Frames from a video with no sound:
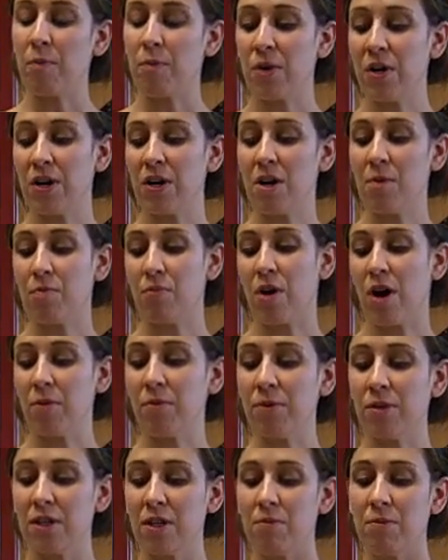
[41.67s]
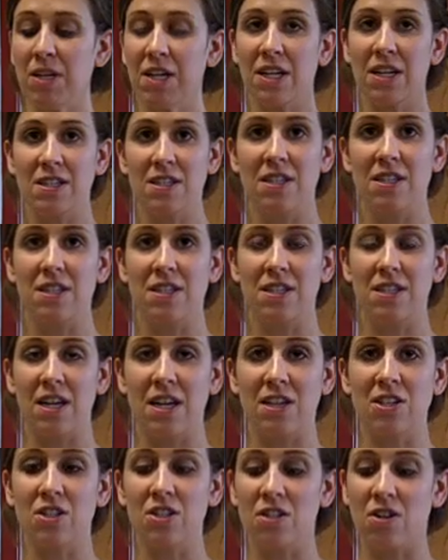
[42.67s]
put it up properly because the
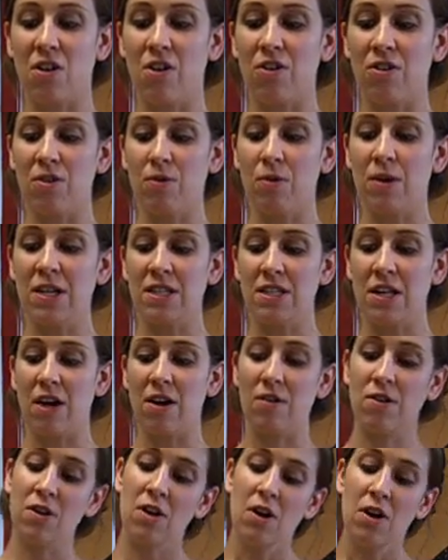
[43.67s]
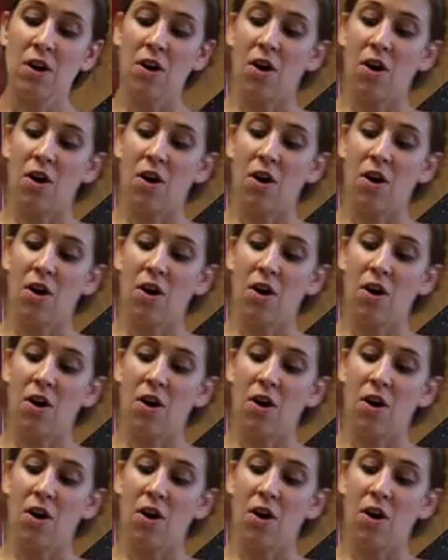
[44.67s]
stage is all the way down.